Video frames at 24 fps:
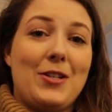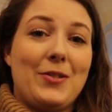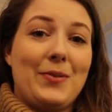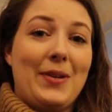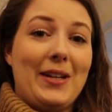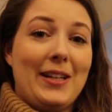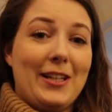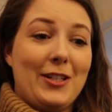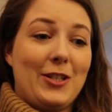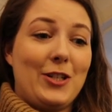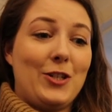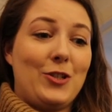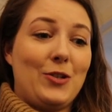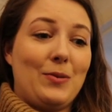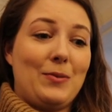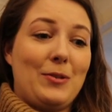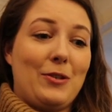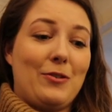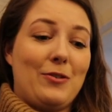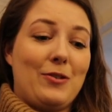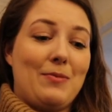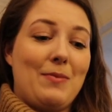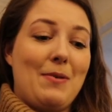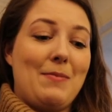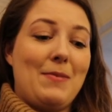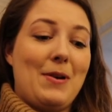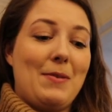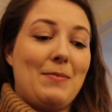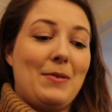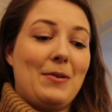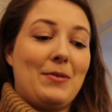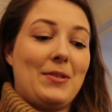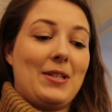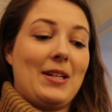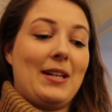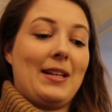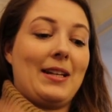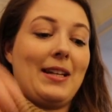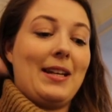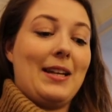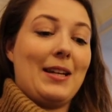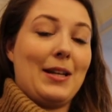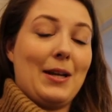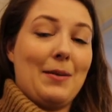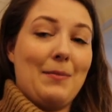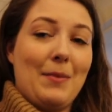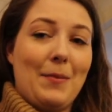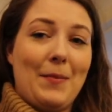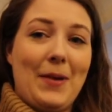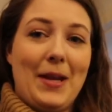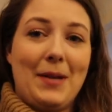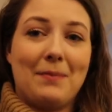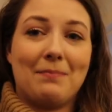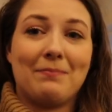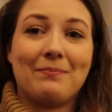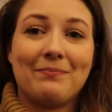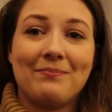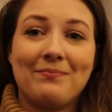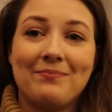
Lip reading: So I literally dropped off to my mum. I was like, here you go, mummy.